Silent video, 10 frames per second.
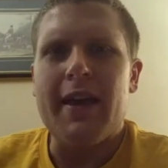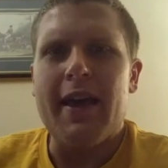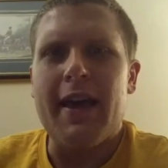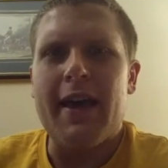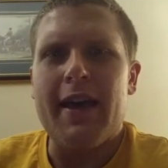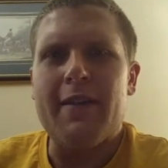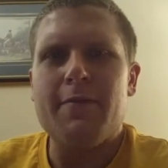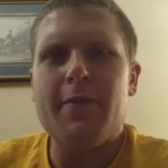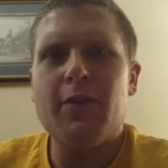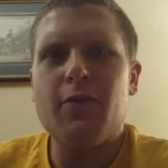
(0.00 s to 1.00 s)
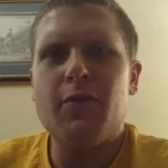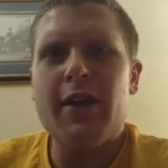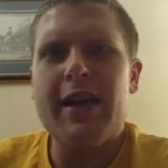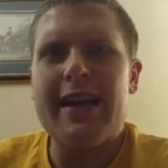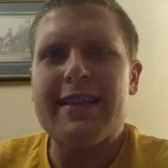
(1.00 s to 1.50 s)
And feel
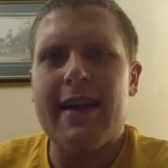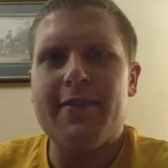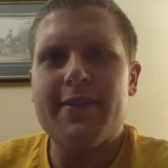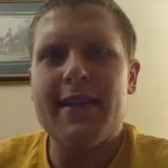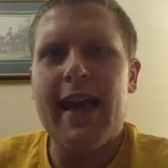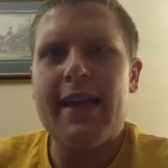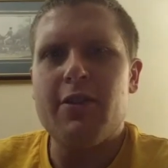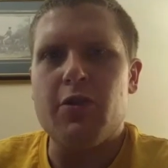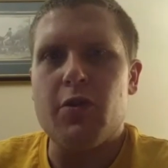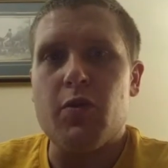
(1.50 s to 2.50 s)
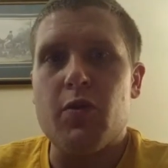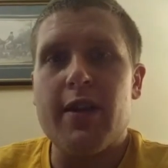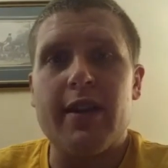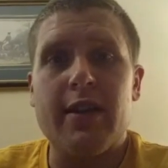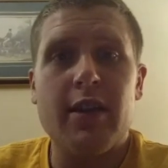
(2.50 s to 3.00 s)
free, as I've said, to
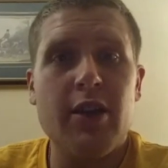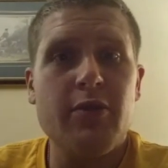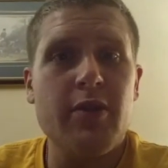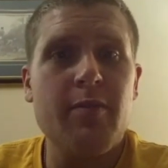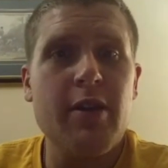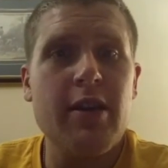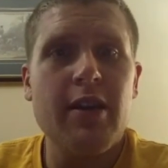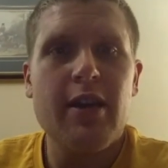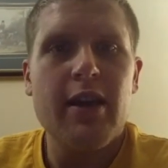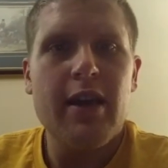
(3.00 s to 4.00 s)
get in touch with me